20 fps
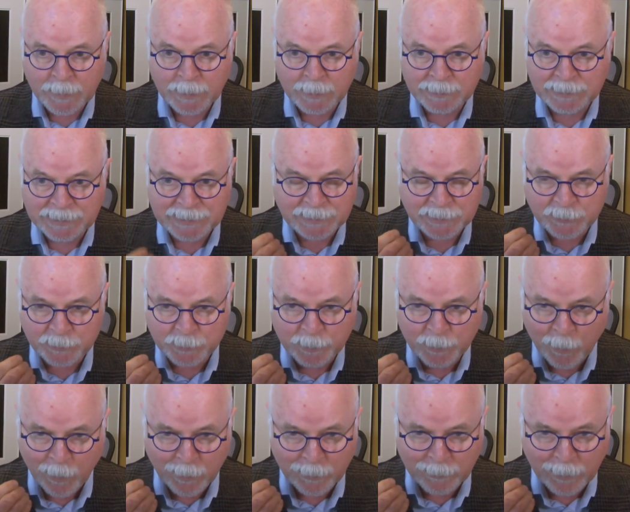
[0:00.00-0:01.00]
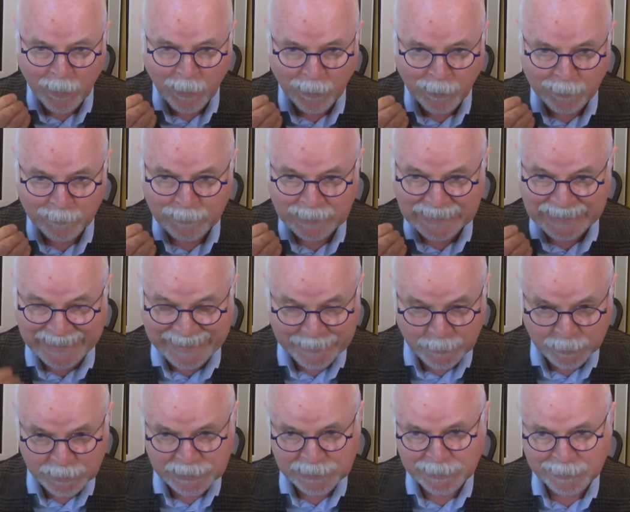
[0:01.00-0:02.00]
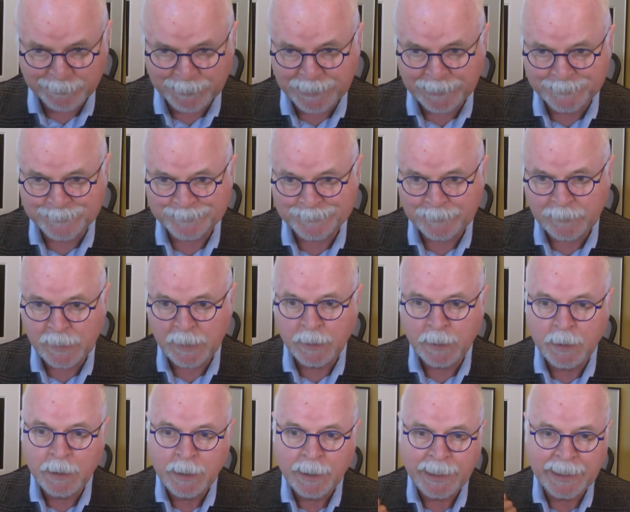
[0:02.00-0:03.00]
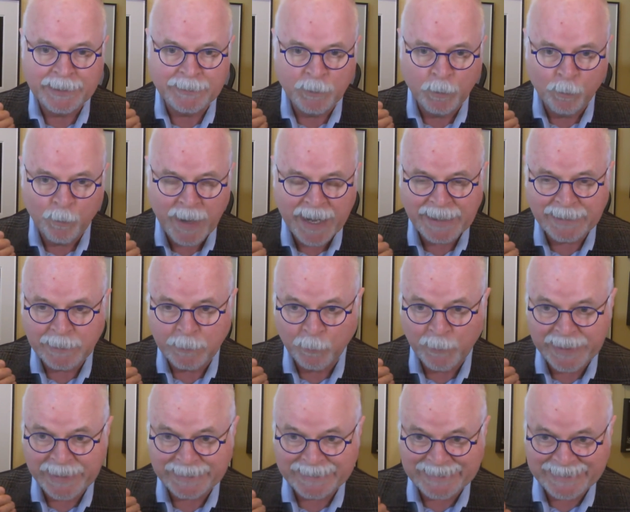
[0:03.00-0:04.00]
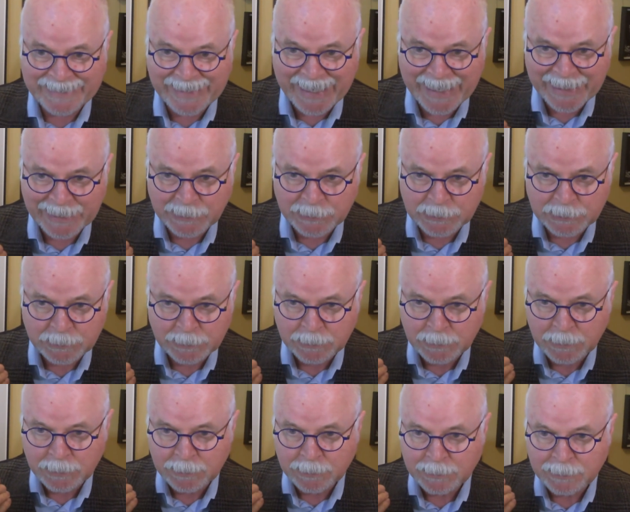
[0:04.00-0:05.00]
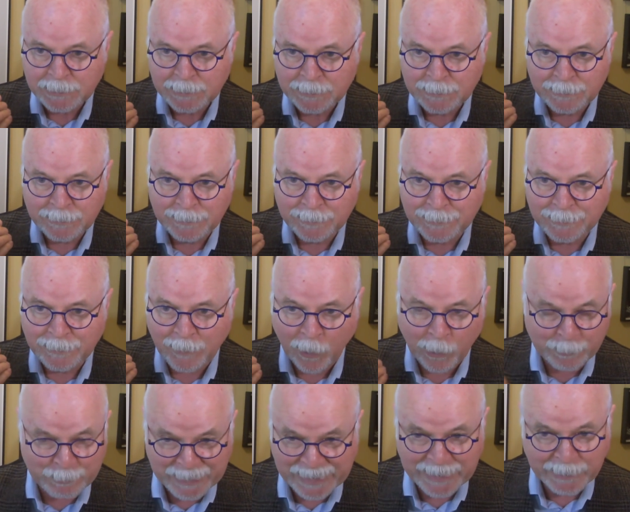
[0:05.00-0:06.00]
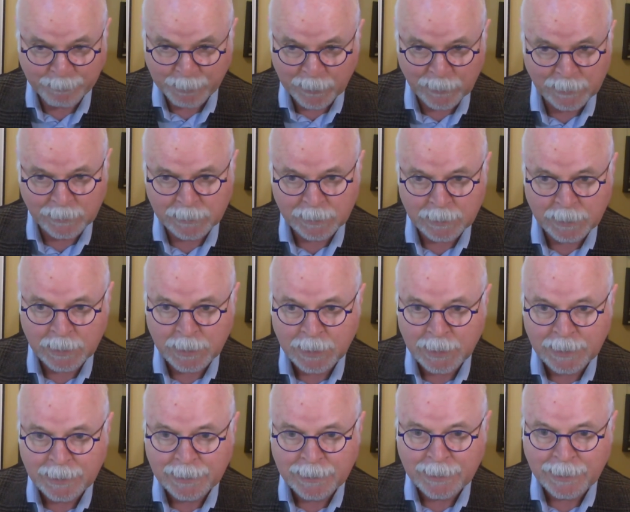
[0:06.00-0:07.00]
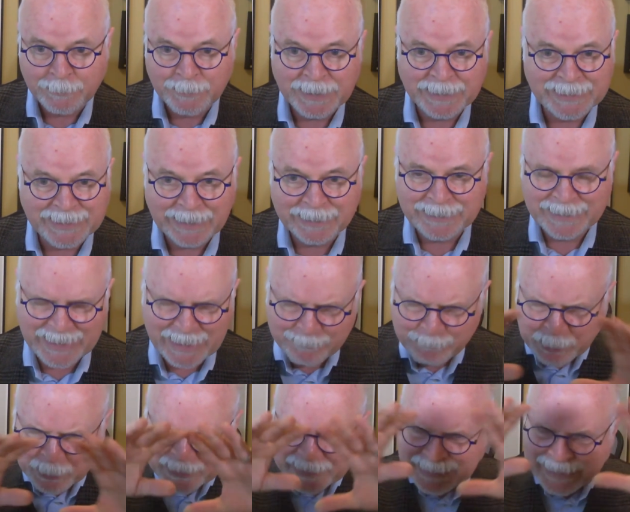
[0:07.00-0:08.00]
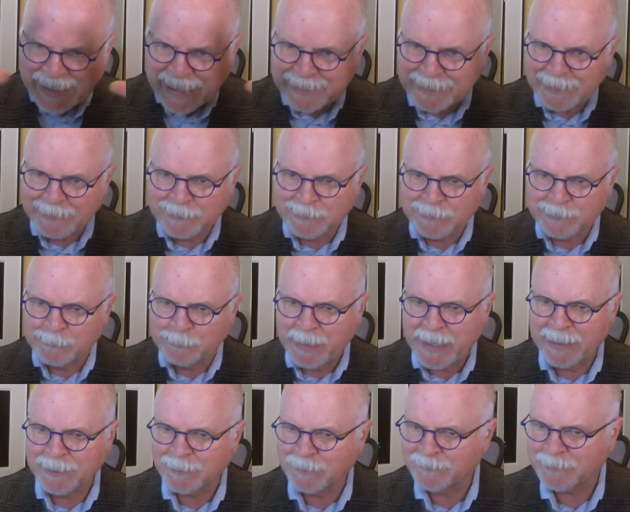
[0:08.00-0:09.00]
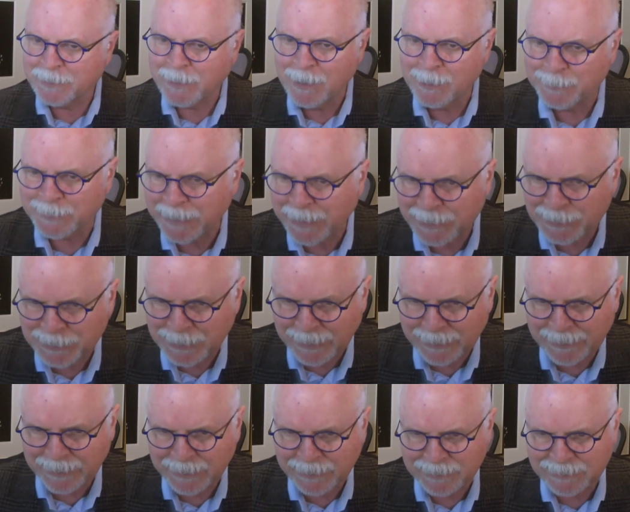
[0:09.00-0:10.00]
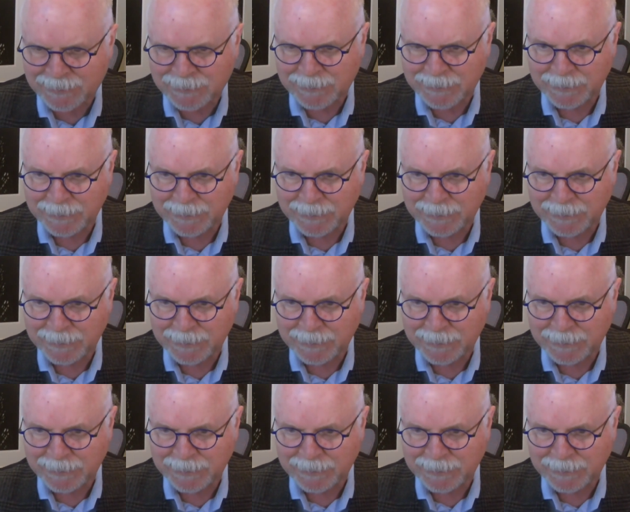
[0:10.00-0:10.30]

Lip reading: just through our leadership and the way that we engage our people I mean, putting that under the banner of accommodation, I think is